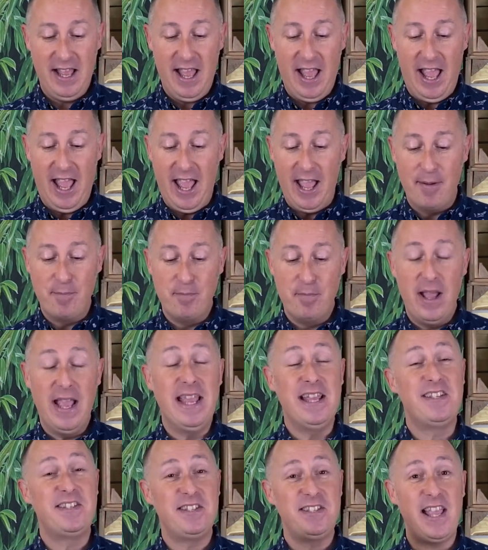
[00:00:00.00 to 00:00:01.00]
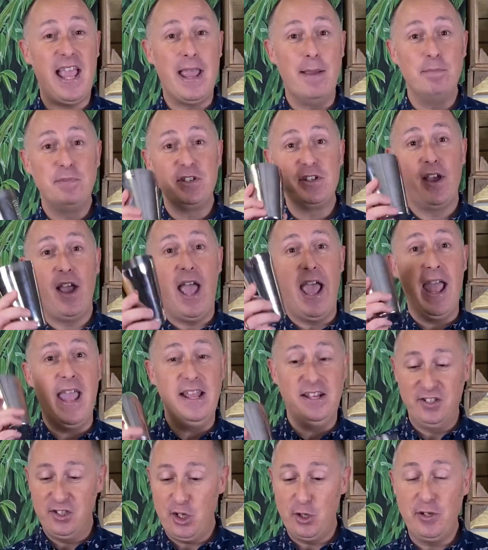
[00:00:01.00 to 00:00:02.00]
except
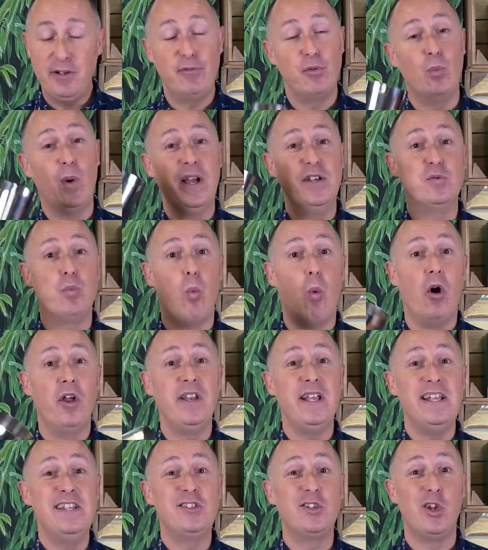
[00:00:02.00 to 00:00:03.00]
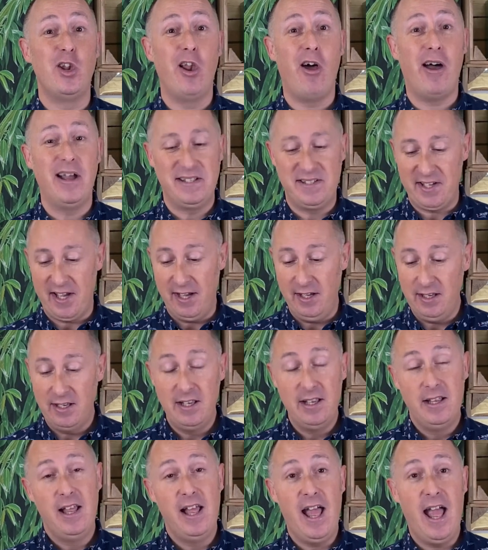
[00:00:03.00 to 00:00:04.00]
in 2 different ways. One is lighter,
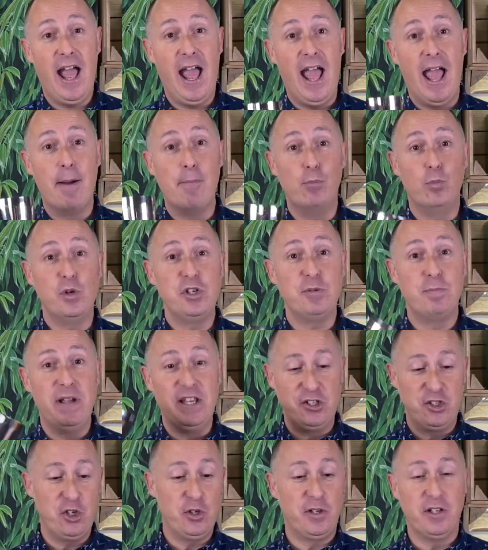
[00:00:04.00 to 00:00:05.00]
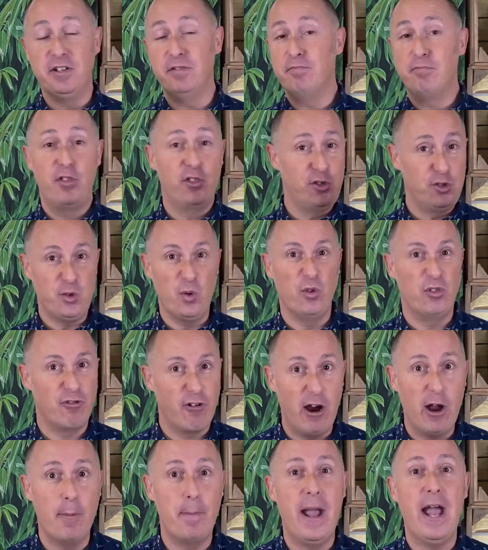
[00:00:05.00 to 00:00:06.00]
which means you can sort of throw
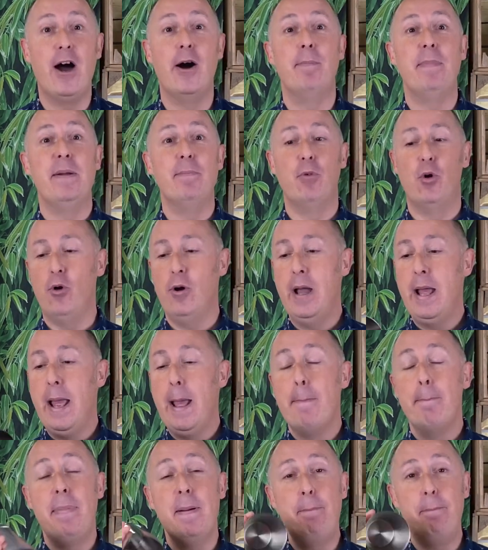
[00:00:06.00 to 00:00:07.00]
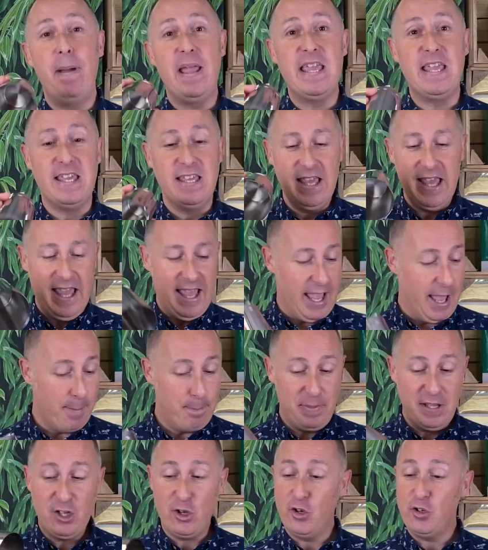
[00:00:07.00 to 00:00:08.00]
it about a bit more. But B,
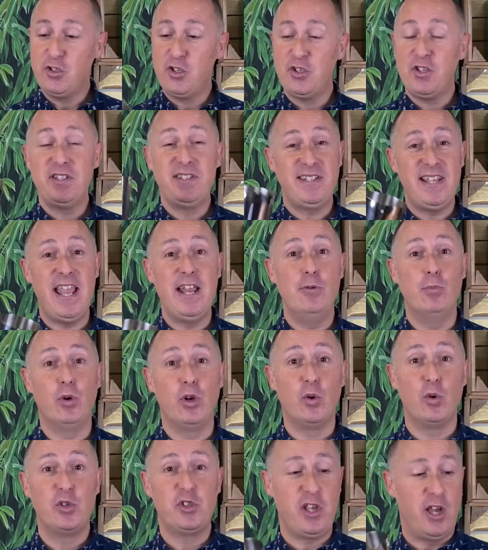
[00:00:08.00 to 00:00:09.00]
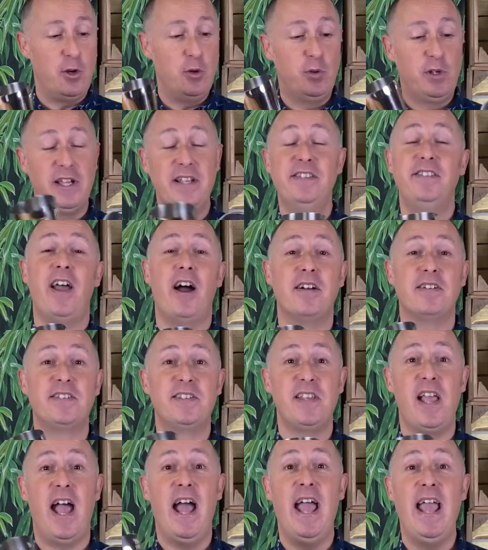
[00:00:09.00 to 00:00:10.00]
because tin will also conduct
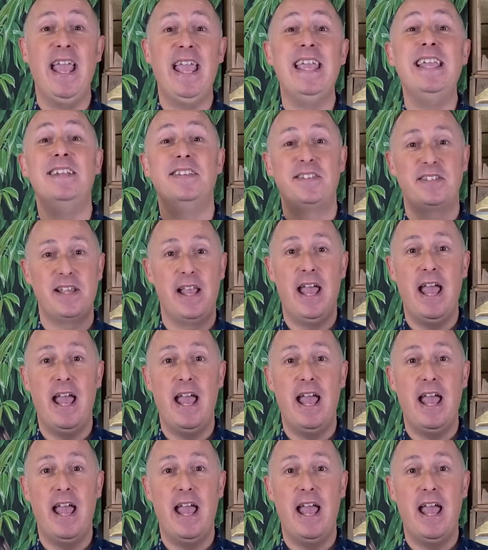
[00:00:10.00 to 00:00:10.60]
heat